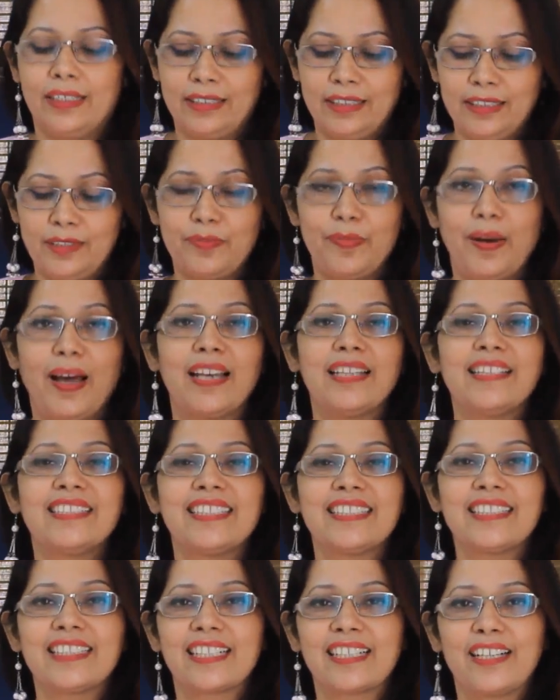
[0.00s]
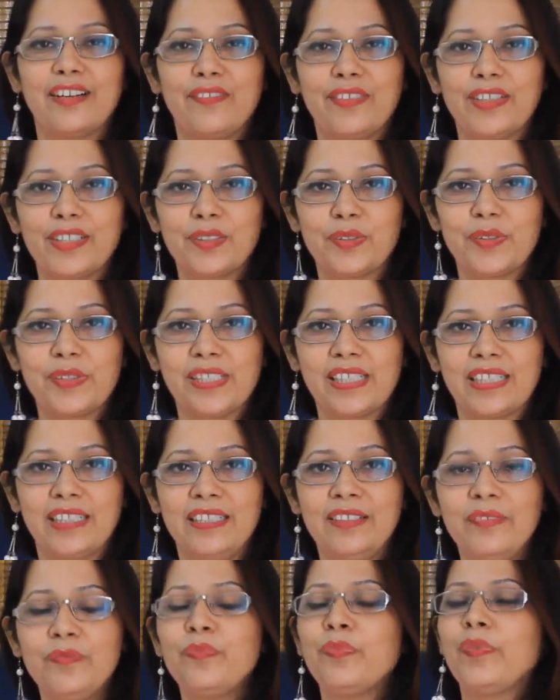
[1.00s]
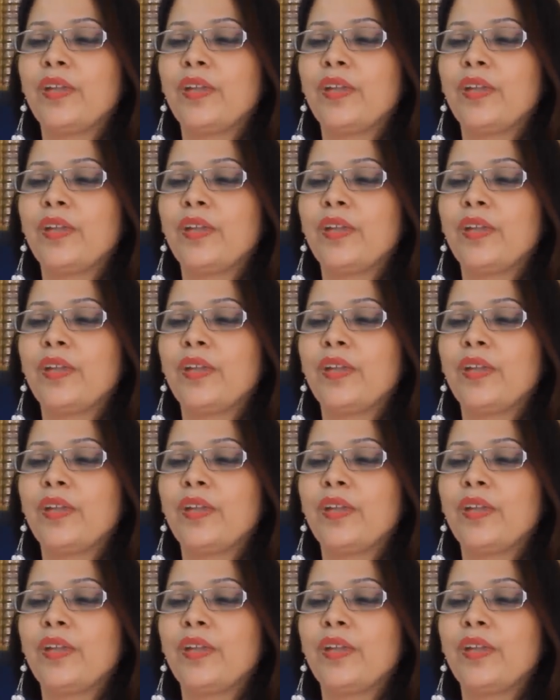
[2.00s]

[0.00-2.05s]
This balances the Kapha dosha.